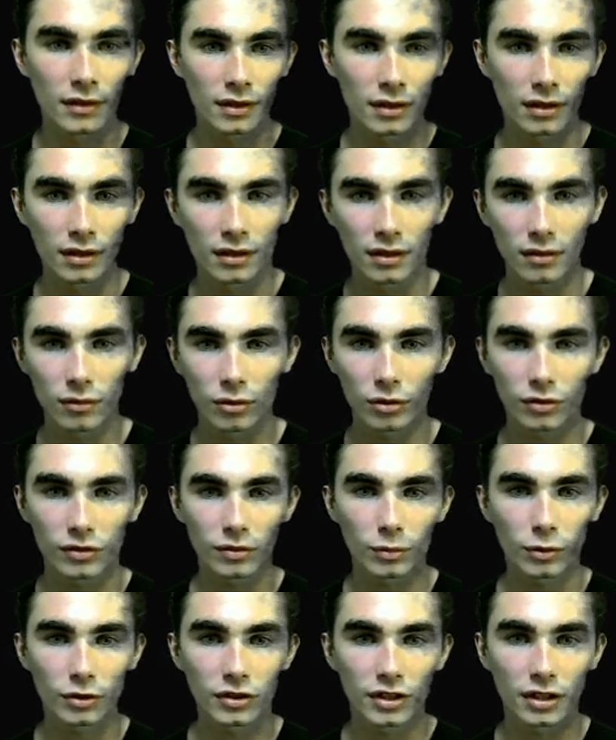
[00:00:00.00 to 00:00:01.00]
We'll
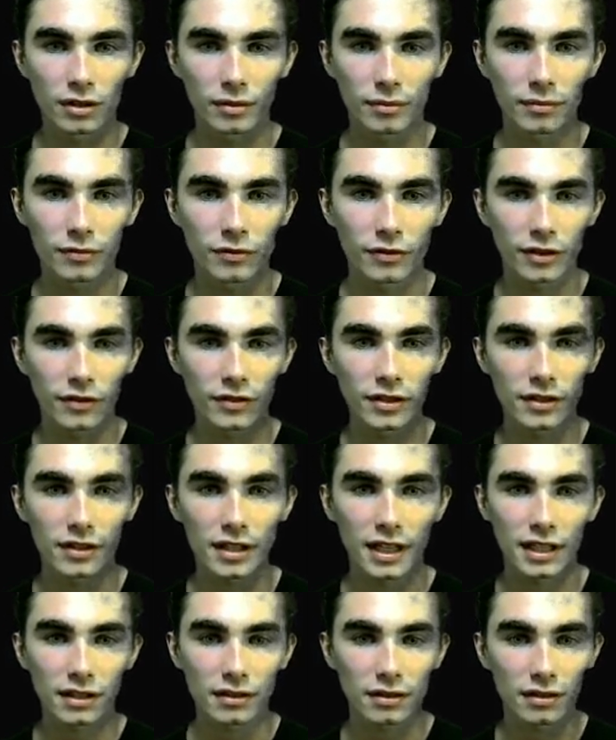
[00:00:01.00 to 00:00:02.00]
send him 50
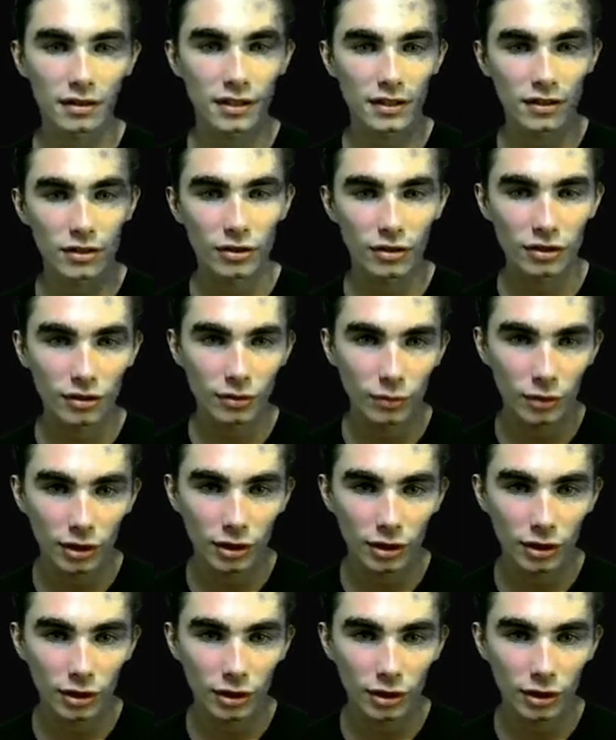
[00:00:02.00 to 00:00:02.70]
sats. He's doing good work.